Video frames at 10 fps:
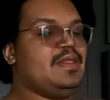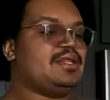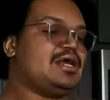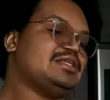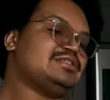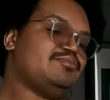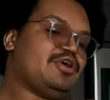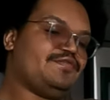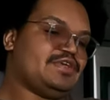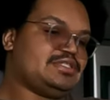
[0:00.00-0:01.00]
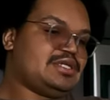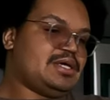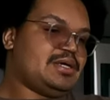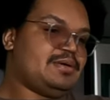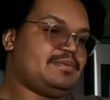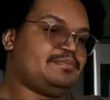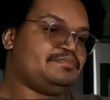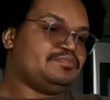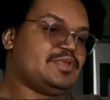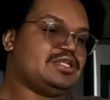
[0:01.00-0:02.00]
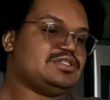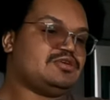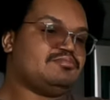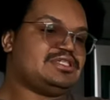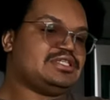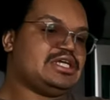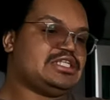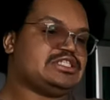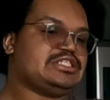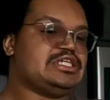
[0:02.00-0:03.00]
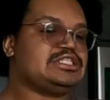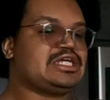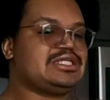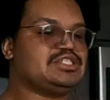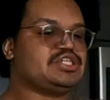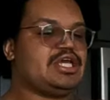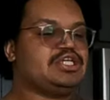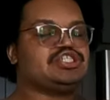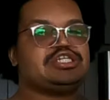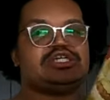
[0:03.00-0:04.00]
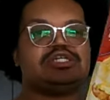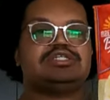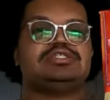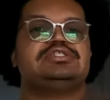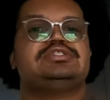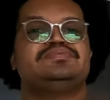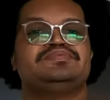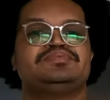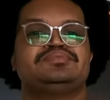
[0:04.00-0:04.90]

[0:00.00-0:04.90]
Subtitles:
Then I got some breakfast. These are the biscuits. It's sausage, egg, and cheese.